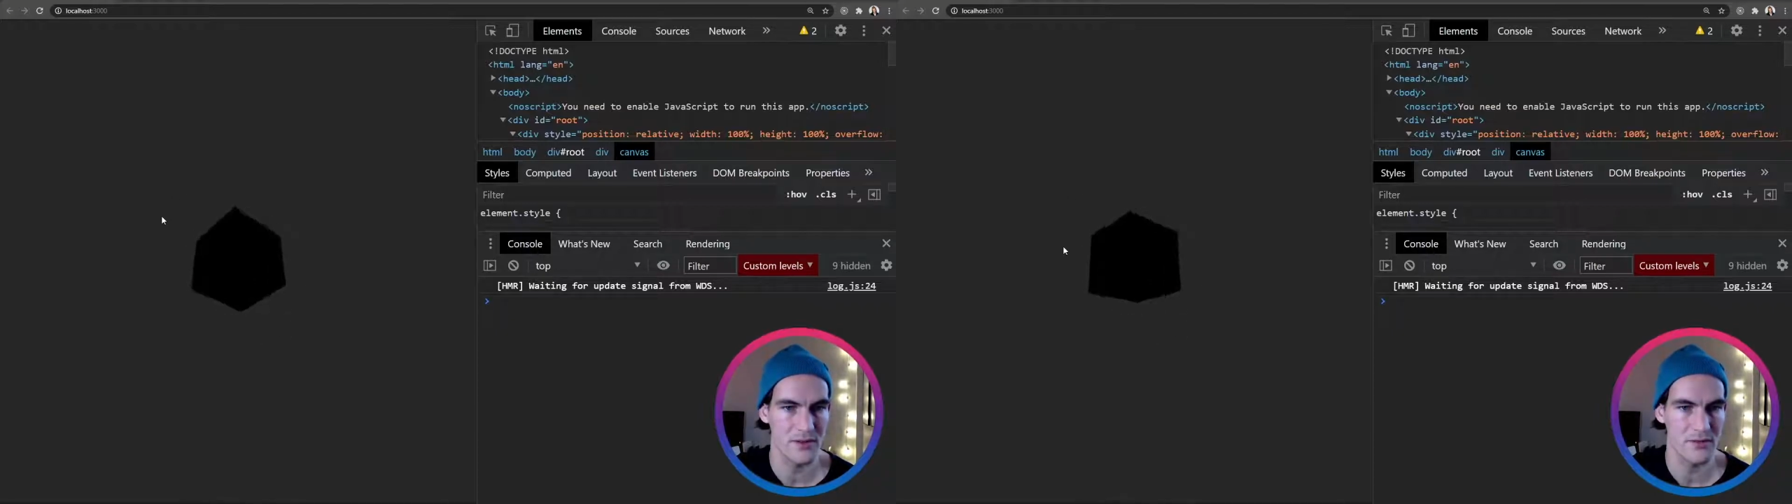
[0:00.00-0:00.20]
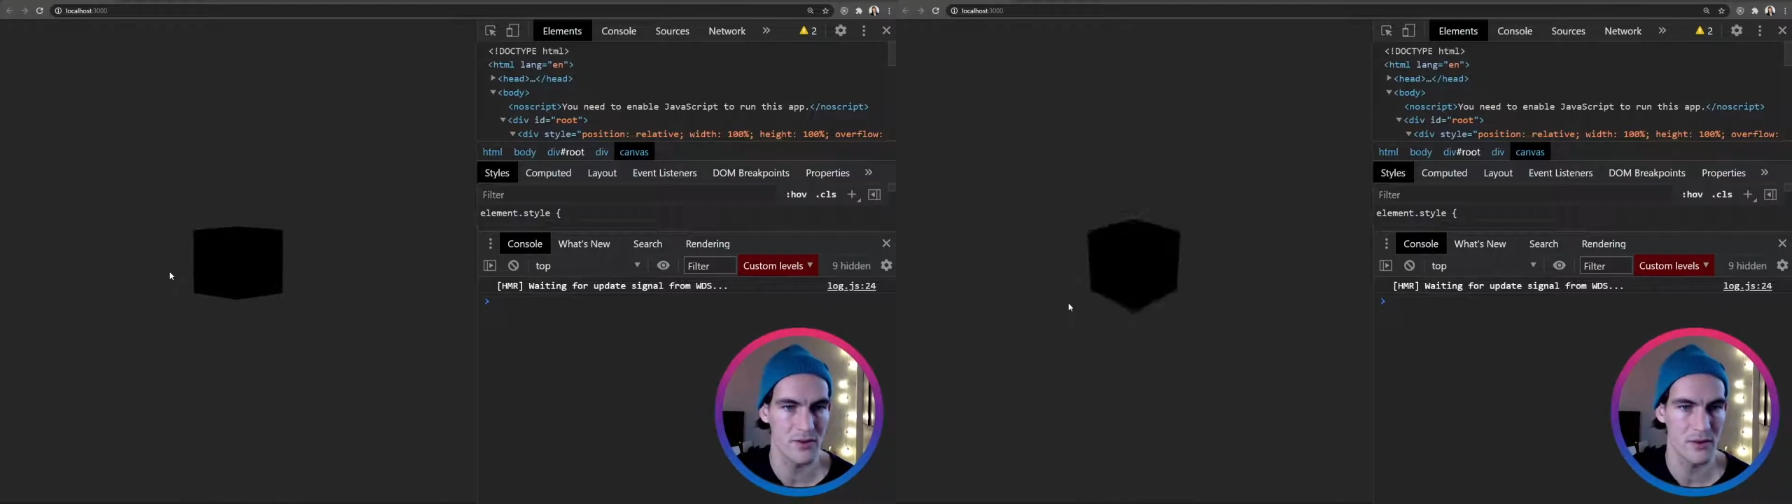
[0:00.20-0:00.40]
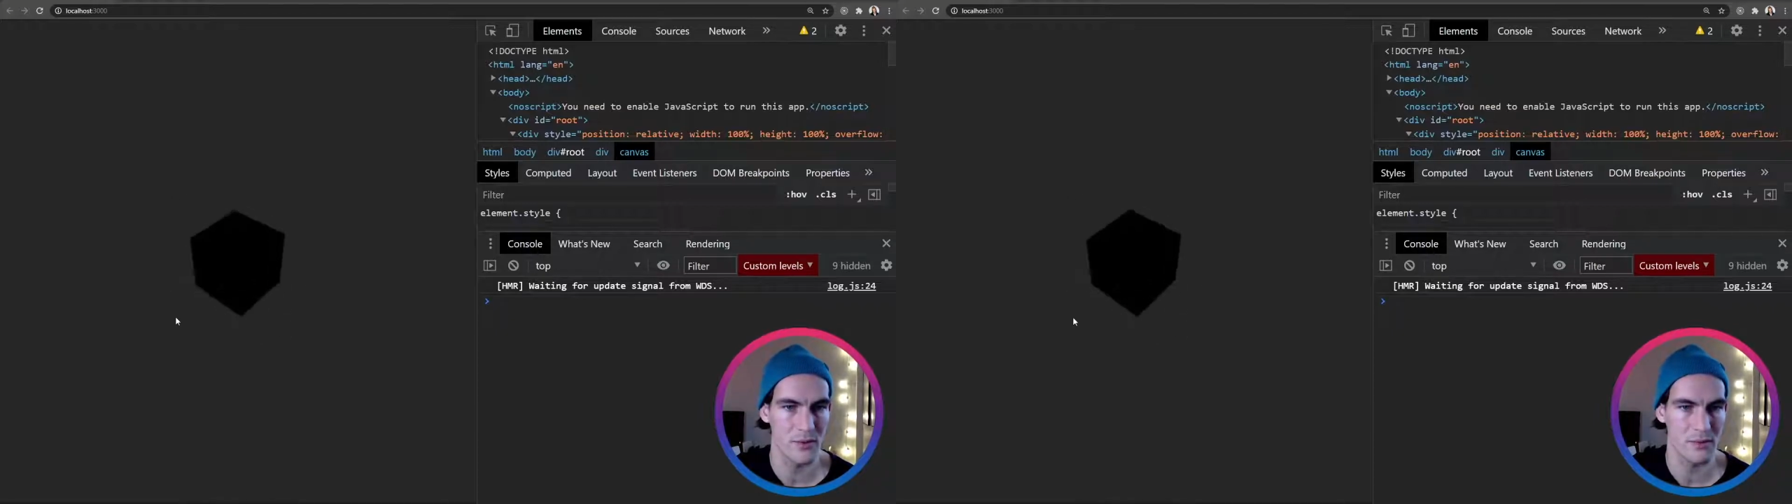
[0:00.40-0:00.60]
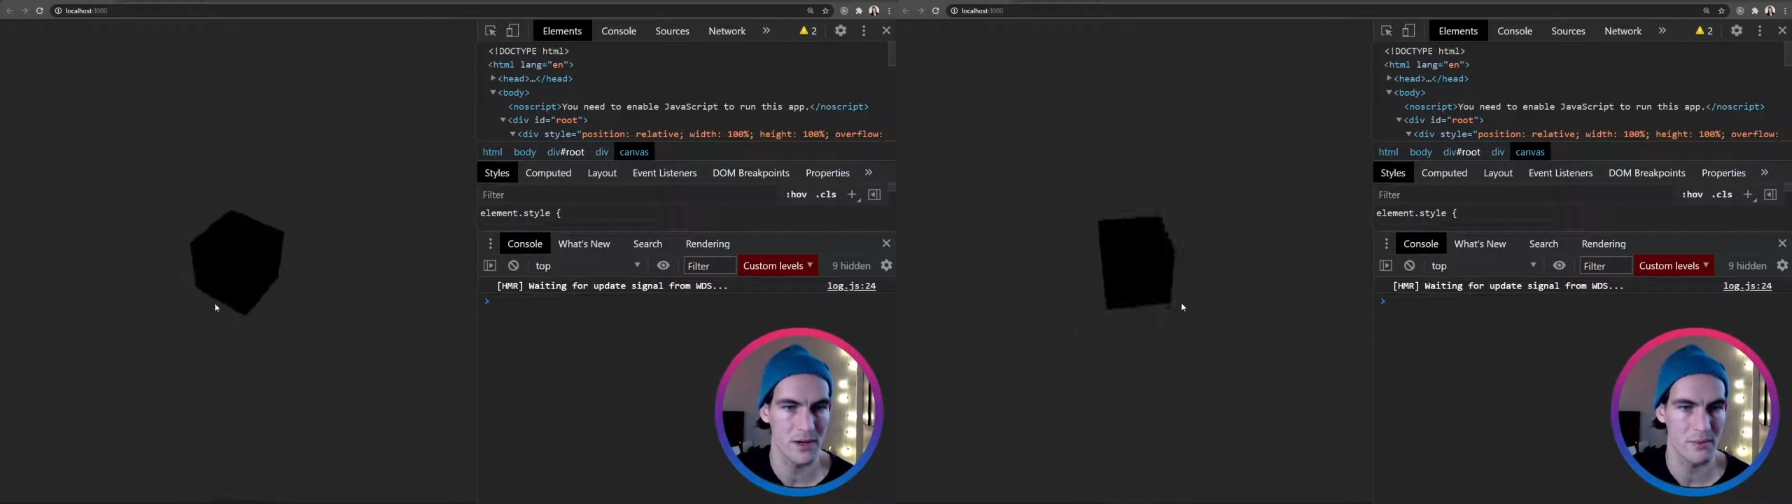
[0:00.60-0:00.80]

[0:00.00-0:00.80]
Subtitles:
following my